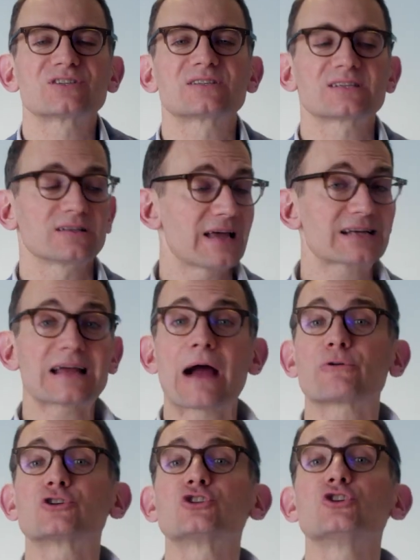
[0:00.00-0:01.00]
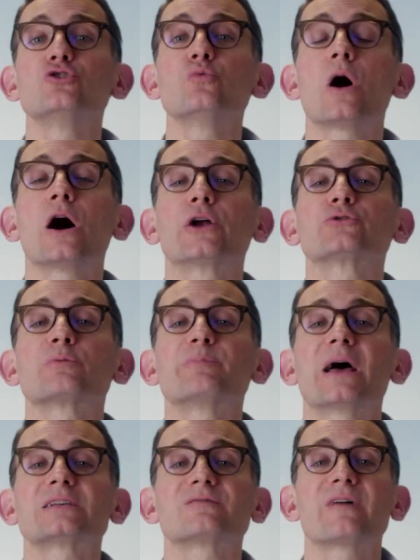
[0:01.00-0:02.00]
to select our two hundred
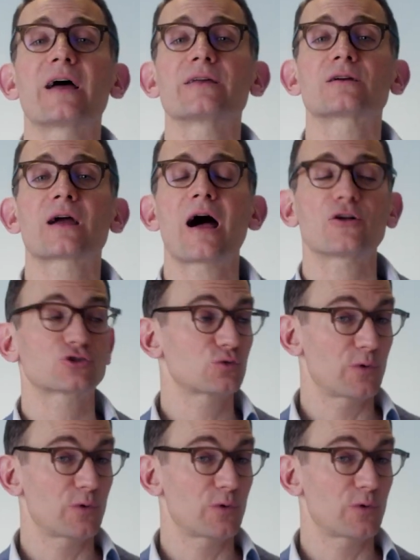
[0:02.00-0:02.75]
best value colleges.